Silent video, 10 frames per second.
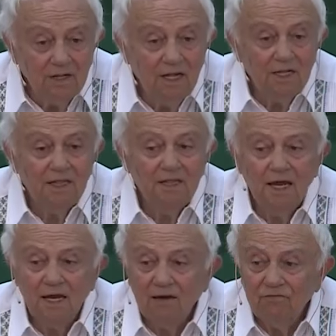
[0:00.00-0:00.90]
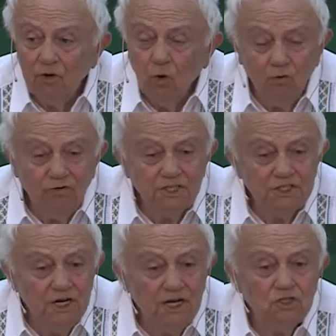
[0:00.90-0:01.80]
that they have no
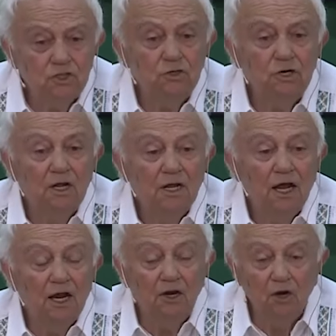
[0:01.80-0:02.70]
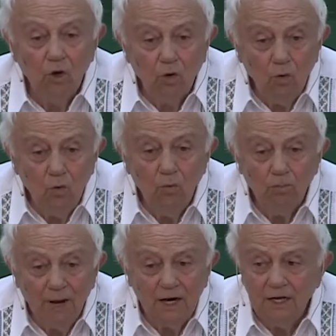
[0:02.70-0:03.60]
vaccination and no
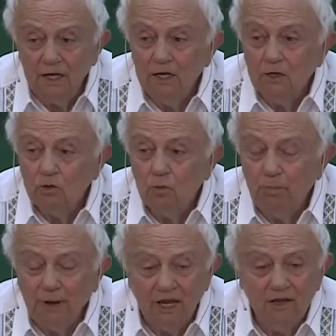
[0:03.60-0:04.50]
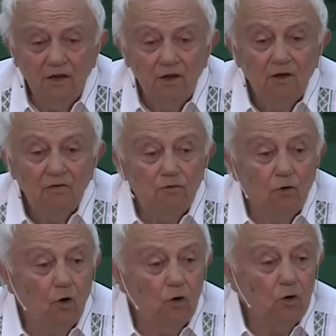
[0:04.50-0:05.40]
money to pay
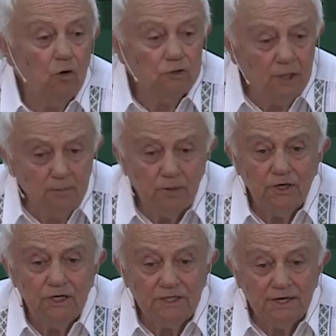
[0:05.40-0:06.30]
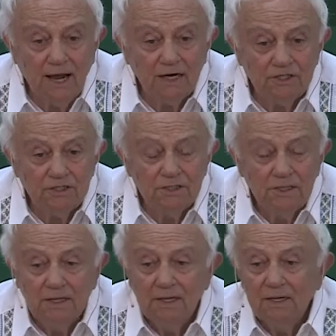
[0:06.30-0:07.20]
for contemporary drugs.
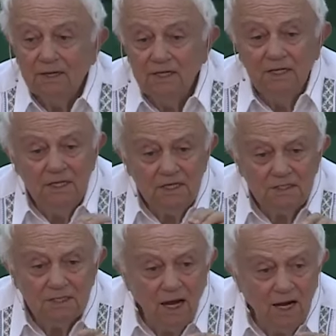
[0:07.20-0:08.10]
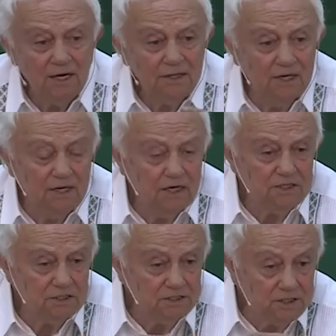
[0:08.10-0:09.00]
These are the
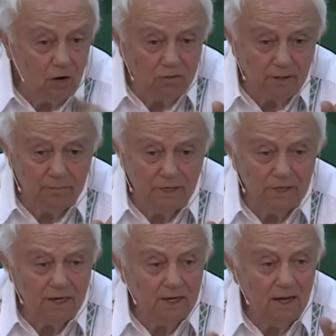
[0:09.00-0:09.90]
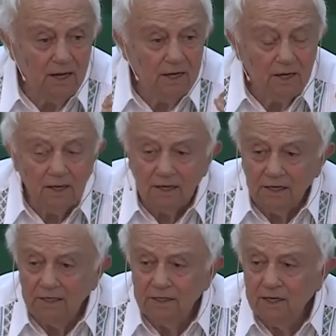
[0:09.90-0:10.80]
cases South America,
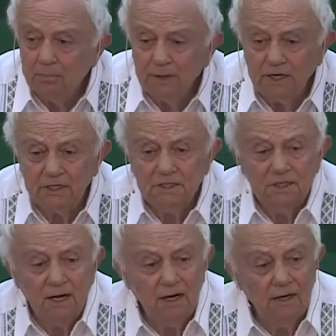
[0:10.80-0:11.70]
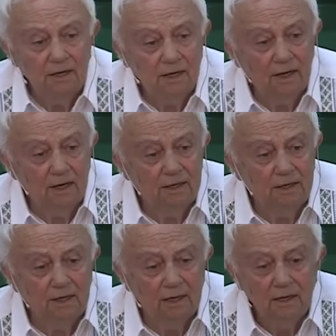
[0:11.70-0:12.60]
India, Pakistan, and, uh,